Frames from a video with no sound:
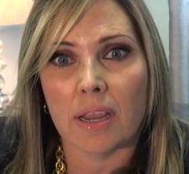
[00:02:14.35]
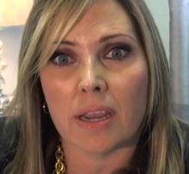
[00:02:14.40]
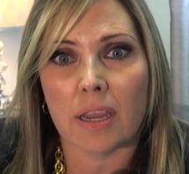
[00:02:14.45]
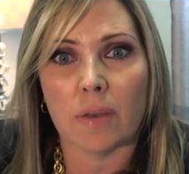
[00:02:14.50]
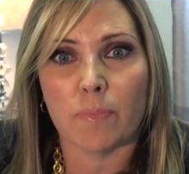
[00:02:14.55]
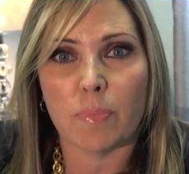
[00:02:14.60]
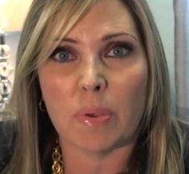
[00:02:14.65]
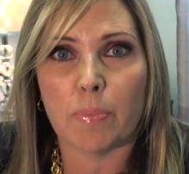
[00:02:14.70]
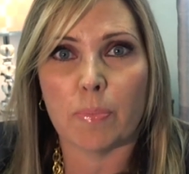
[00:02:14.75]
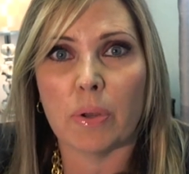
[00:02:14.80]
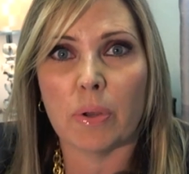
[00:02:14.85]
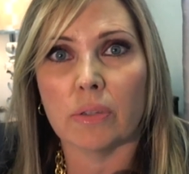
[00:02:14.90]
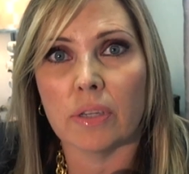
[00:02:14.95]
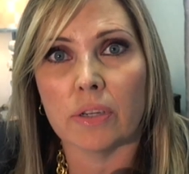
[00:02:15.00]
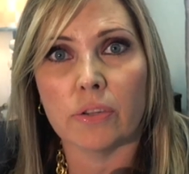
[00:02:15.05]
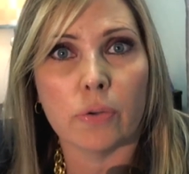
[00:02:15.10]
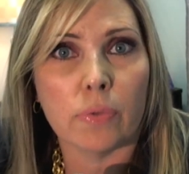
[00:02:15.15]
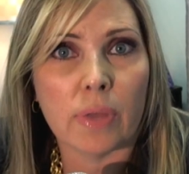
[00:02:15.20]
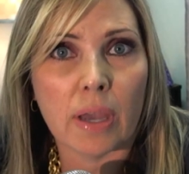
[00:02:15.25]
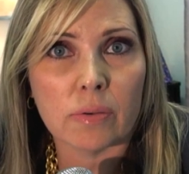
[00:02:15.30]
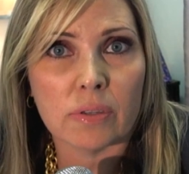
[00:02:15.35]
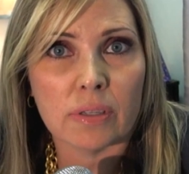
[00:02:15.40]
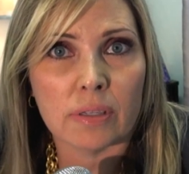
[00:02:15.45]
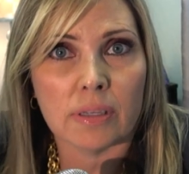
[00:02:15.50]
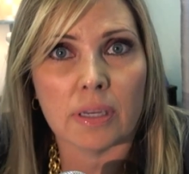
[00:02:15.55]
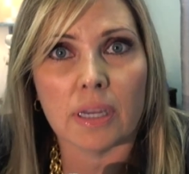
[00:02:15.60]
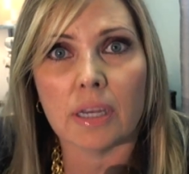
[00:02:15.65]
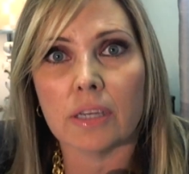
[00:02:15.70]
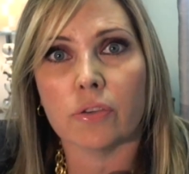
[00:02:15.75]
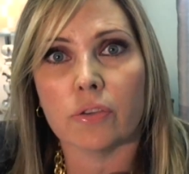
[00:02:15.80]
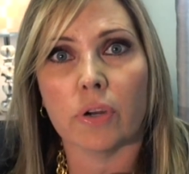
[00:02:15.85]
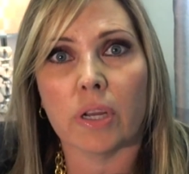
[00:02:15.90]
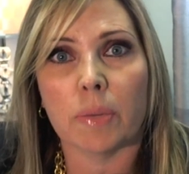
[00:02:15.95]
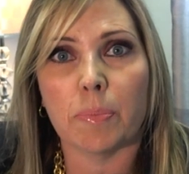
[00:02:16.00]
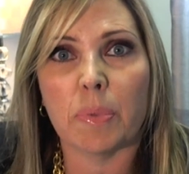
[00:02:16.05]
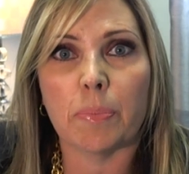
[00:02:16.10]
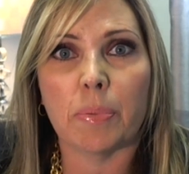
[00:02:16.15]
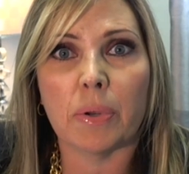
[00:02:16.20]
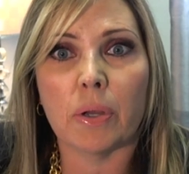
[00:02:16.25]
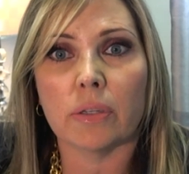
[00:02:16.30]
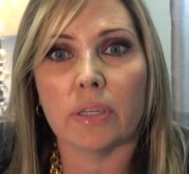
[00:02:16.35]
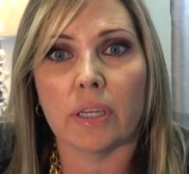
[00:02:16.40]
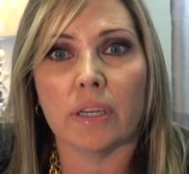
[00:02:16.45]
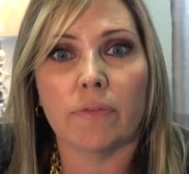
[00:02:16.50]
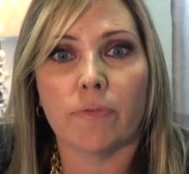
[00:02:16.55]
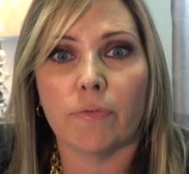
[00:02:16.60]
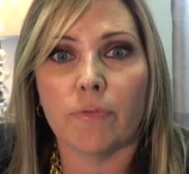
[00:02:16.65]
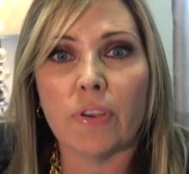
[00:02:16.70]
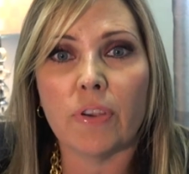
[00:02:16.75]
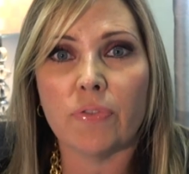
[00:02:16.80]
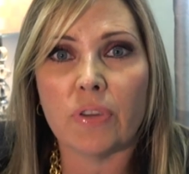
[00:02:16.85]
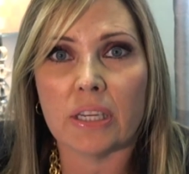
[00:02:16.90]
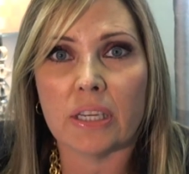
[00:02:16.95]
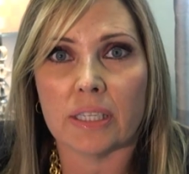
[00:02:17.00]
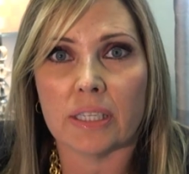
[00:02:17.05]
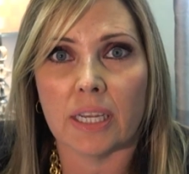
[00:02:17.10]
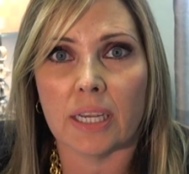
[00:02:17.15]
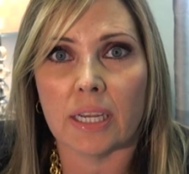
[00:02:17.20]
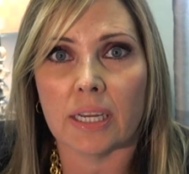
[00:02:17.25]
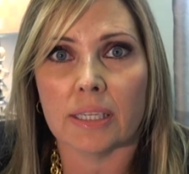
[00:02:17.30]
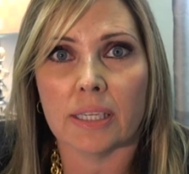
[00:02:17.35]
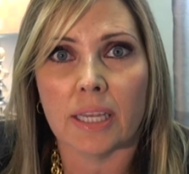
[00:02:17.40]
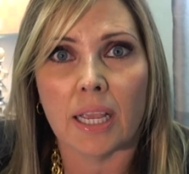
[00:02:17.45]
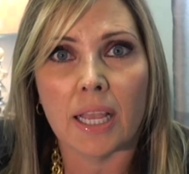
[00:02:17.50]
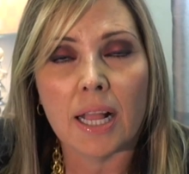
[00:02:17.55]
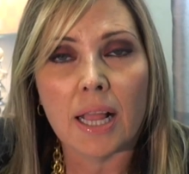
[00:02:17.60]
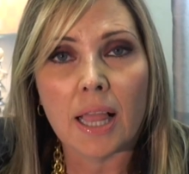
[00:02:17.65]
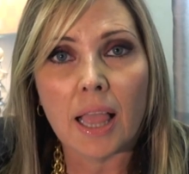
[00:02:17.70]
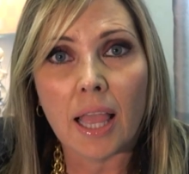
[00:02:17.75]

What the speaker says: it could be built in 2006 or it could be built in 56,